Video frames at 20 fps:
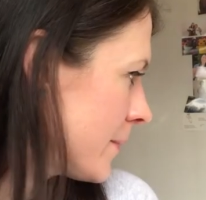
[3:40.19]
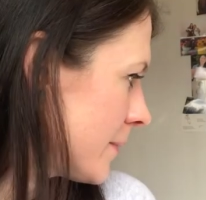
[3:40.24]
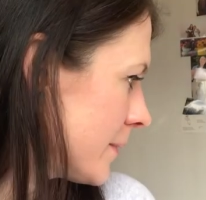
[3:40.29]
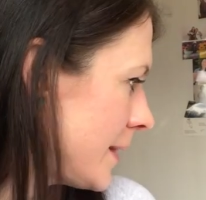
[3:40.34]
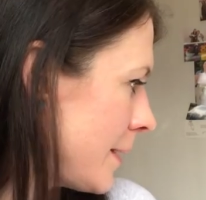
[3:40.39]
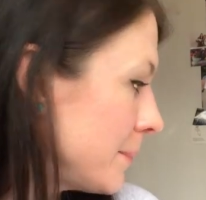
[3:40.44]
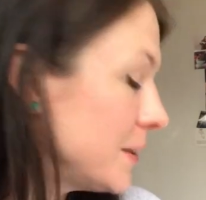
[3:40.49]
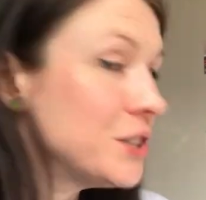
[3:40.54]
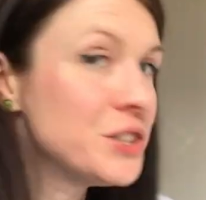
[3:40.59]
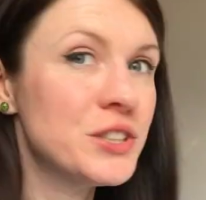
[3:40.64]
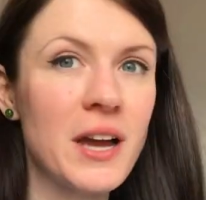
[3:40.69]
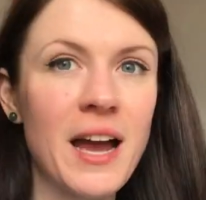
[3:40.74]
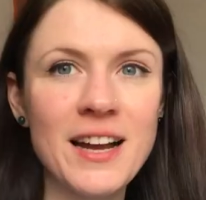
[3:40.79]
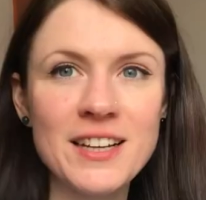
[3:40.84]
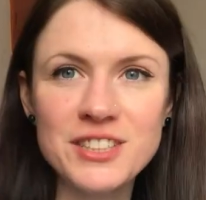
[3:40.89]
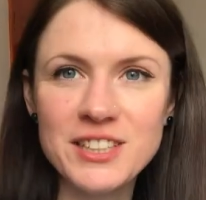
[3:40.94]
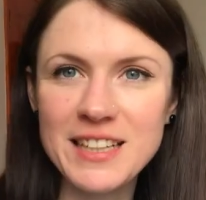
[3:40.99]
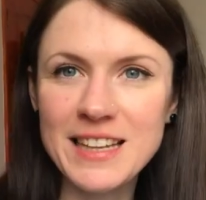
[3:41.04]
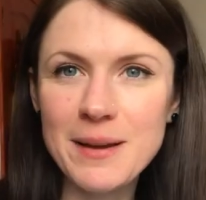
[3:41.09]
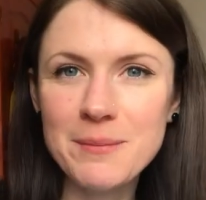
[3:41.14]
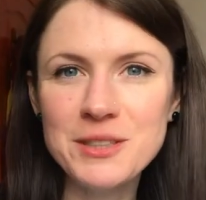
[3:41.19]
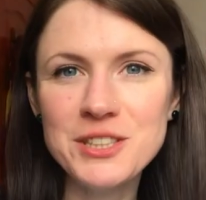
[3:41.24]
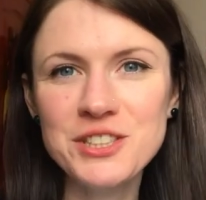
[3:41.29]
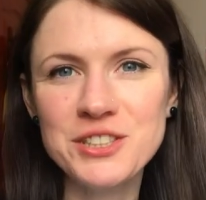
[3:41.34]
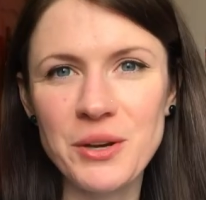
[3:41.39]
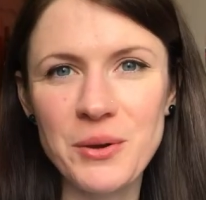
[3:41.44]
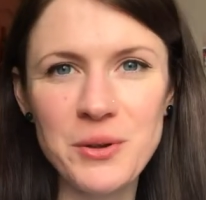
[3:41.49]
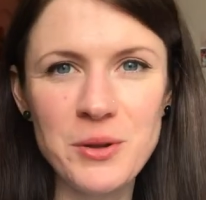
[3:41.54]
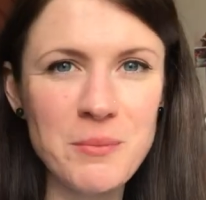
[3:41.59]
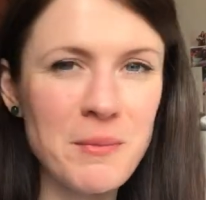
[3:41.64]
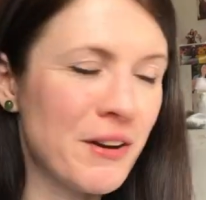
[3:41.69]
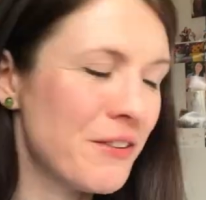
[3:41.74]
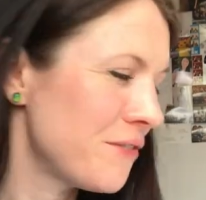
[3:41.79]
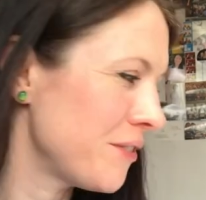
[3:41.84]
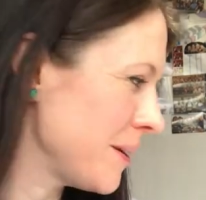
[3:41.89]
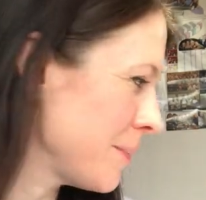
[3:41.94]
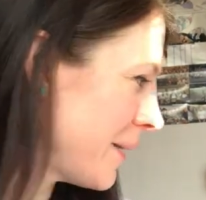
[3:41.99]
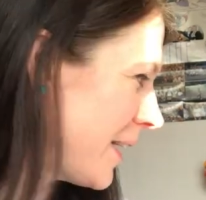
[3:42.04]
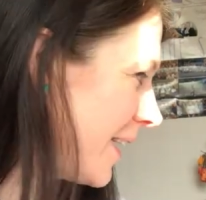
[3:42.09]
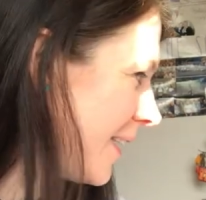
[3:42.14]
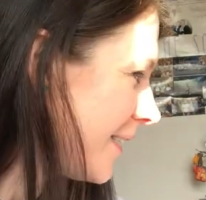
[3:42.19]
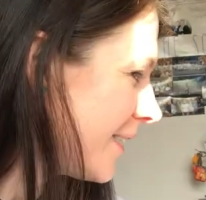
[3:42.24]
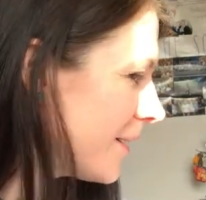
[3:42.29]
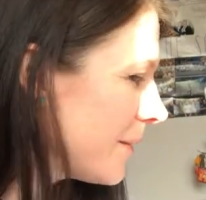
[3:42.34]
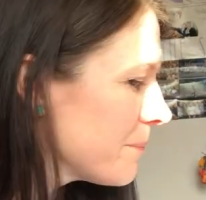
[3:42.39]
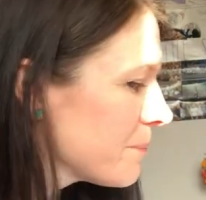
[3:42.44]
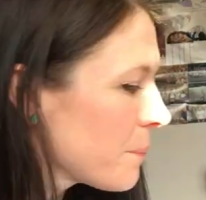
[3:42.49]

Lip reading: Let me show you my free bag.